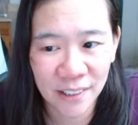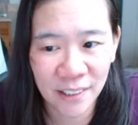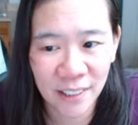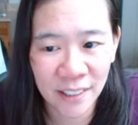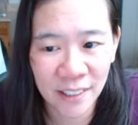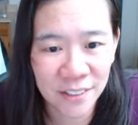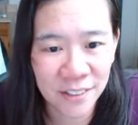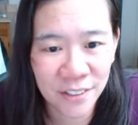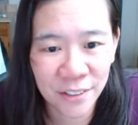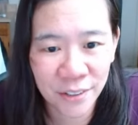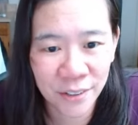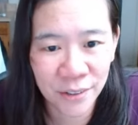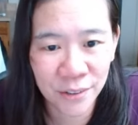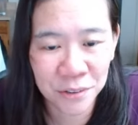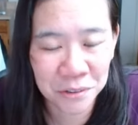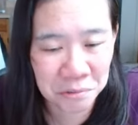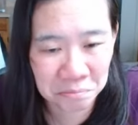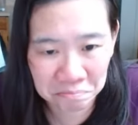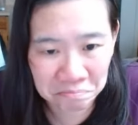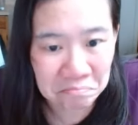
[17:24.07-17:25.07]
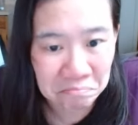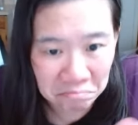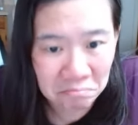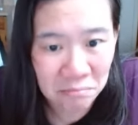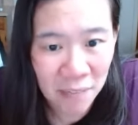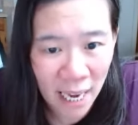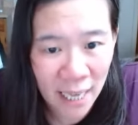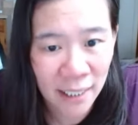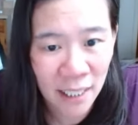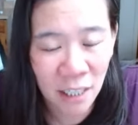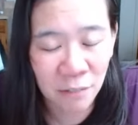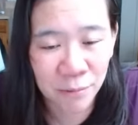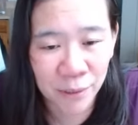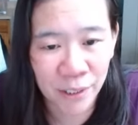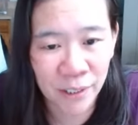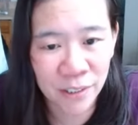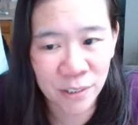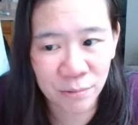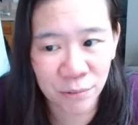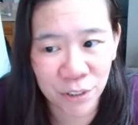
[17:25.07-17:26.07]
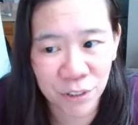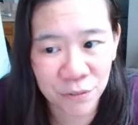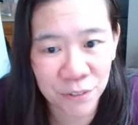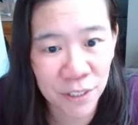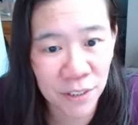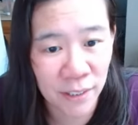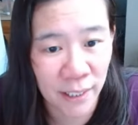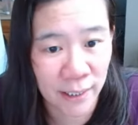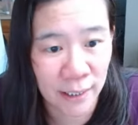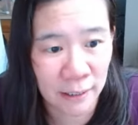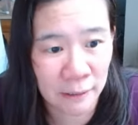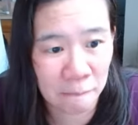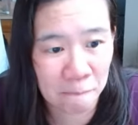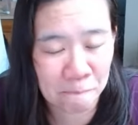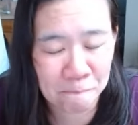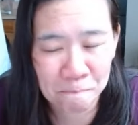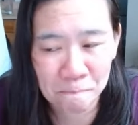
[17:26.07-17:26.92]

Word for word: And you hang out with us when you feel like it.